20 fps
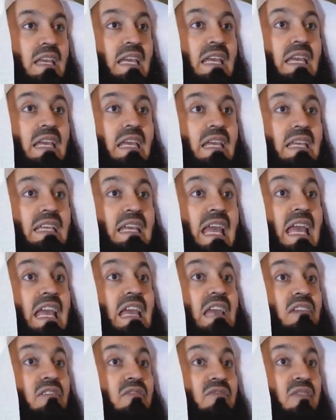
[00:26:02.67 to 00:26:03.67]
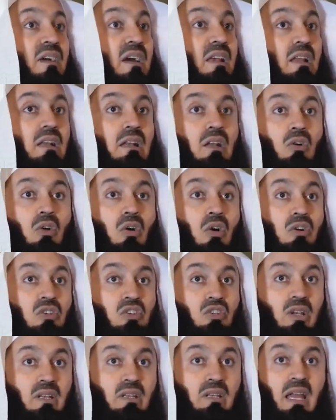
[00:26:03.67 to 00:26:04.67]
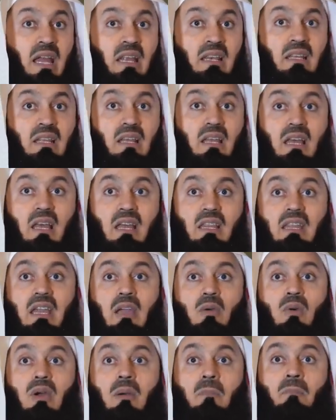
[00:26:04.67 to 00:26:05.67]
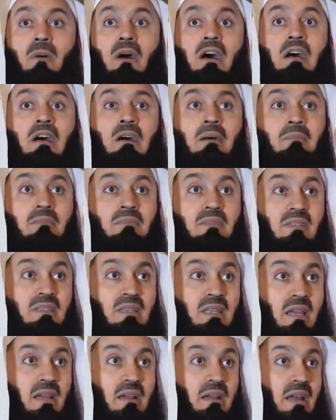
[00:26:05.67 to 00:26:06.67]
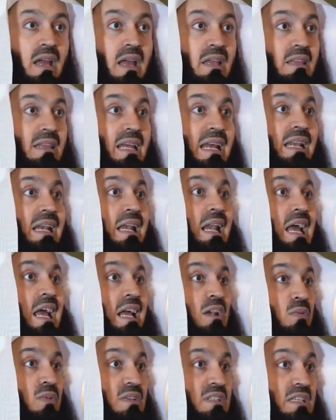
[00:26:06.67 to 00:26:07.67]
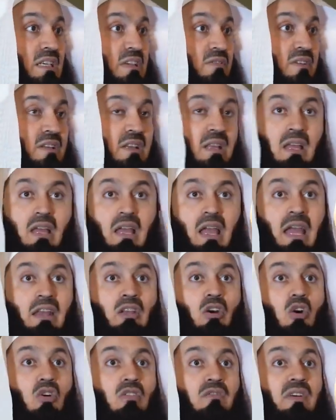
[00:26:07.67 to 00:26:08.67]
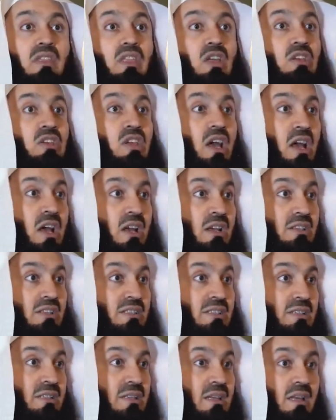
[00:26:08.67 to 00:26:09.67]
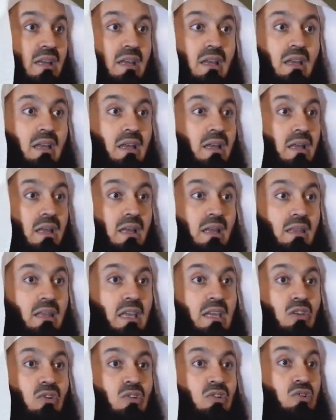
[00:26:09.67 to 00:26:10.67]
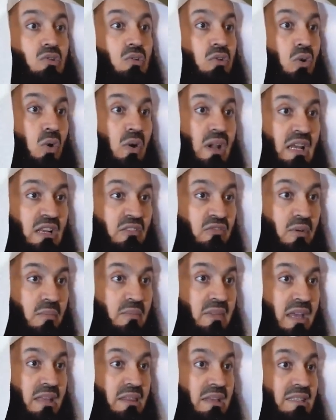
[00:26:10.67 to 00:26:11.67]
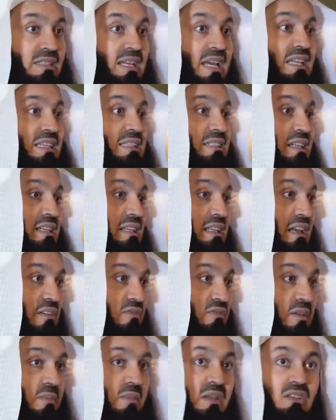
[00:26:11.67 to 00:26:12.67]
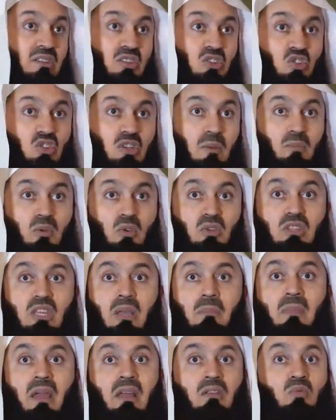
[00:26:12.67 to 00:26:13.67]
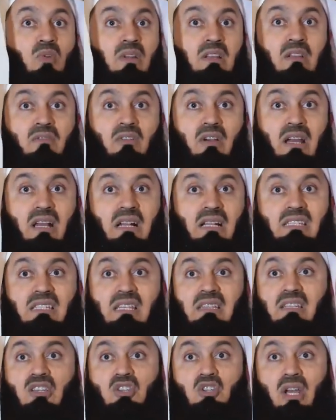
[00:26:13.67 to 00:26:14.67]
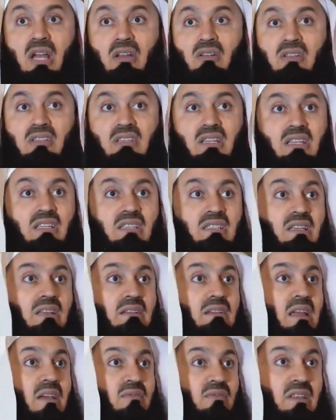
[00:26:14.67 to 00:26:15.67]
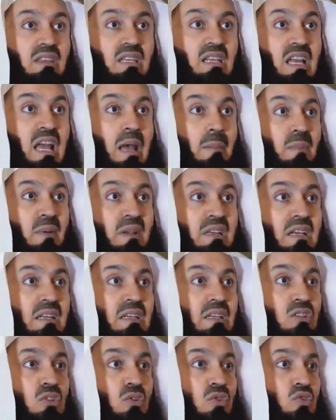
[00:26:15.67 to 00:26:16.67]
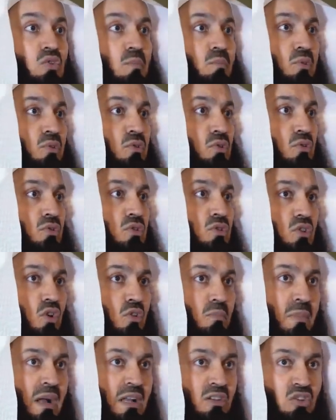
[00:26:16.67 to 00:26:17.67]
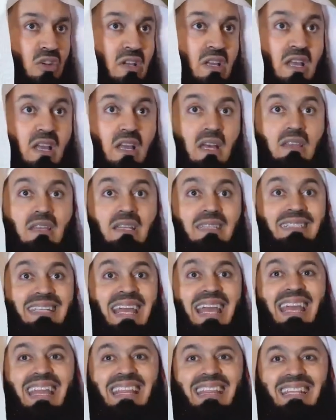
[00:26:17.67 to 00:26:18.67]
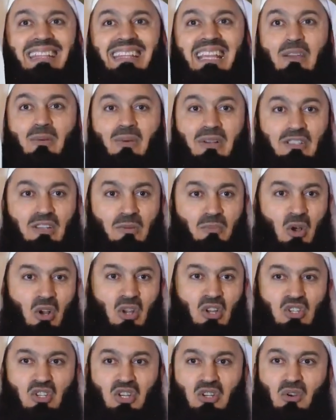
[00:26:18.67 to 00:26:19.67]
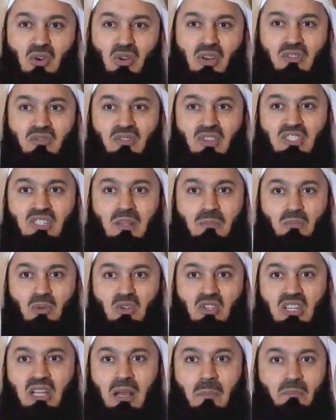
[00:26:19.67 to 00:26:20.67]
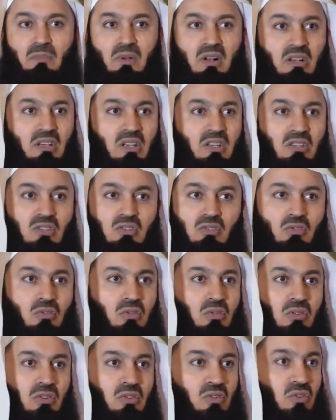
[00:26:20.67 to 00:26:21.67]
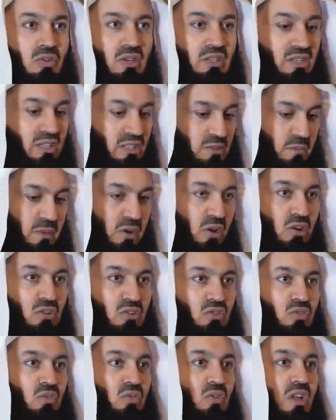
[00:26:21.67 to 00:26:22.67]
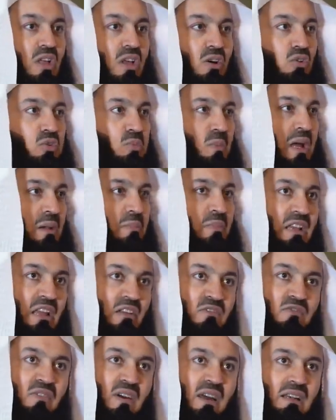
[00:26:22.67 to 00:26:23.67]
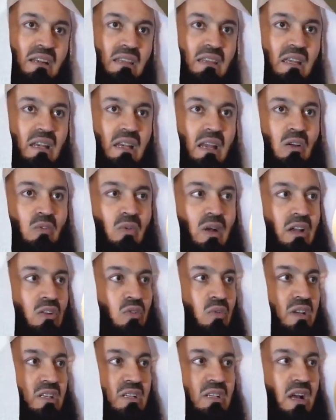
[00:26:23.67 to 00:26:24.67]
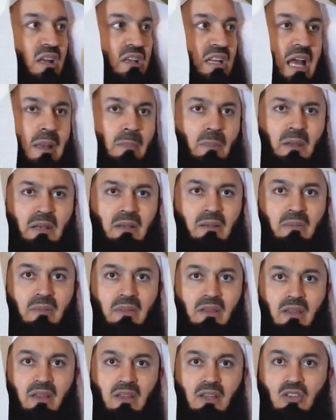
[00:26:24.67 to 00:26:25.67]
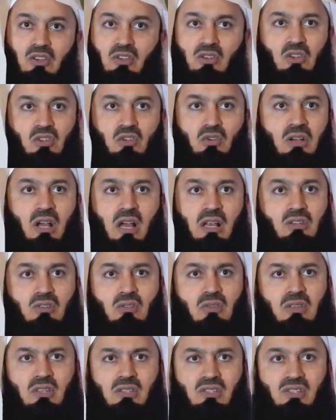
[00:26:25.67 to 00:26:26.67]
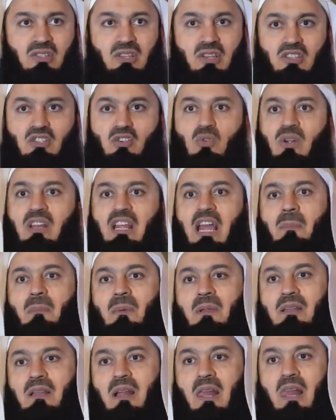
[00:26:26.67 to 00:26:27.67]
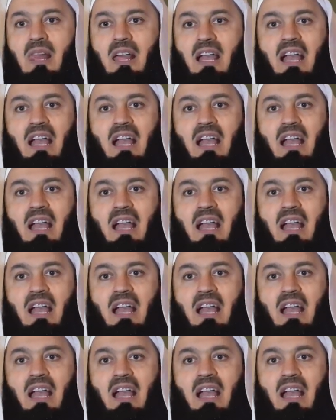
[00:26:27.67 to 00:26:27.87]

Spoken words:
He gave a little orchard and there were palms there and that land was given. And over the years, they used to collect from there the dates and give them and distribute them and whatever else and the charities and everything happened and it used to produce so much. The day that they were demolishing all of this and putting up buildings, you couldn't do it. This belonged to Uthman bin Affan radiallahu anhu. It can't happen. You know, you can't do this. So what happened?